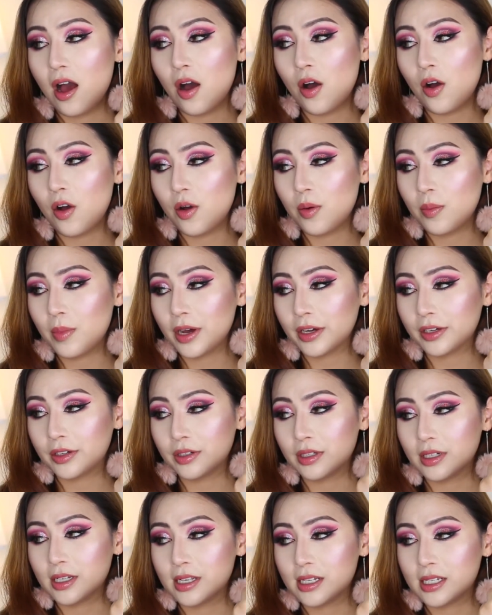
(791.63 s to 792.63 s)
Oh my
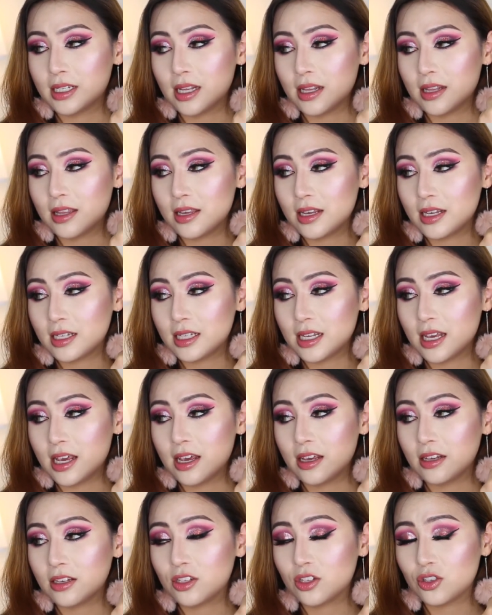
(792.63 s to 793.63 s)
goodness, this
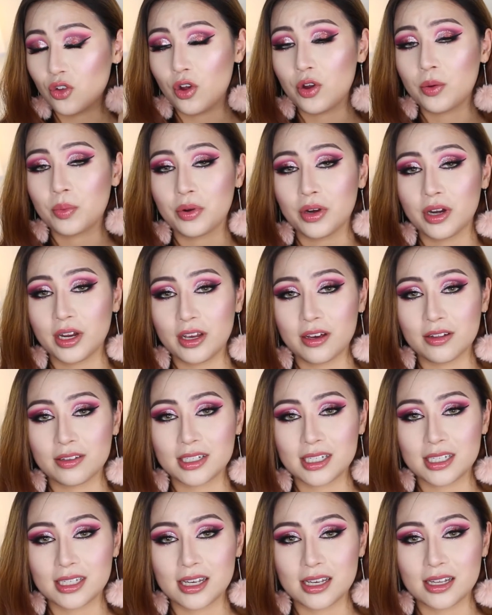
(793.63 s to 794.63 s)
is so pretty on
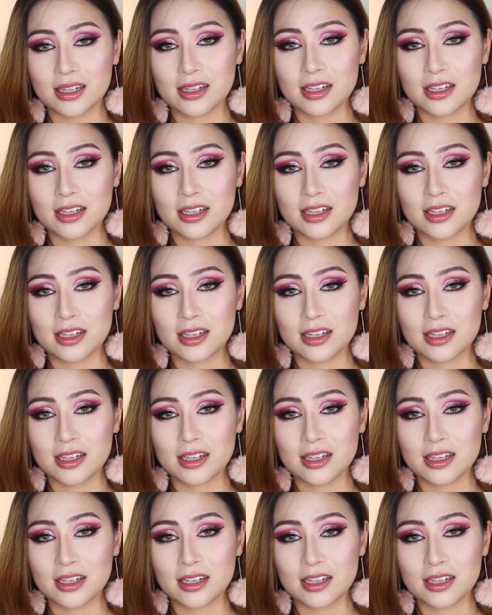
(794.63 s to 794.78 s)
the skin.